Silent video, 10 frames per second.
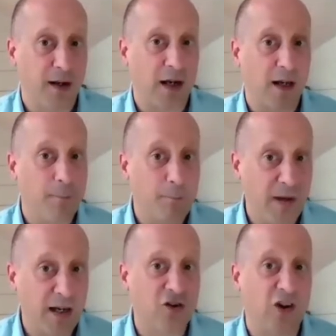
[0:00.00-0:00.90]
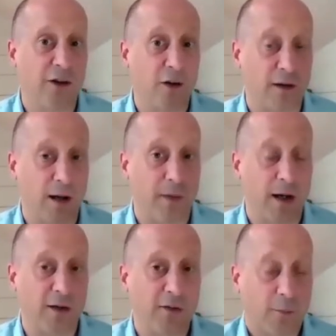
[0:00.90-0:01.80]
And a big agenda around
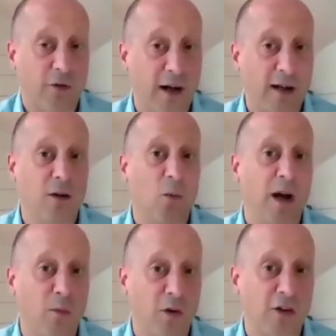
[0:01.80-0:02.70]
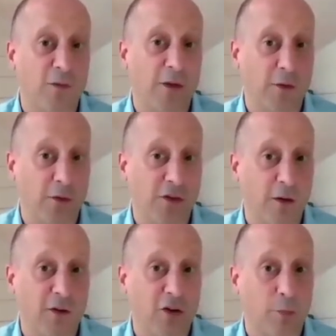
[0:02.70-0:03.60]
that is upgrading the way in which the civil
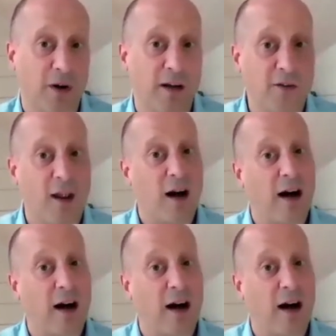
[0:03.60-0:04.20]
service operates,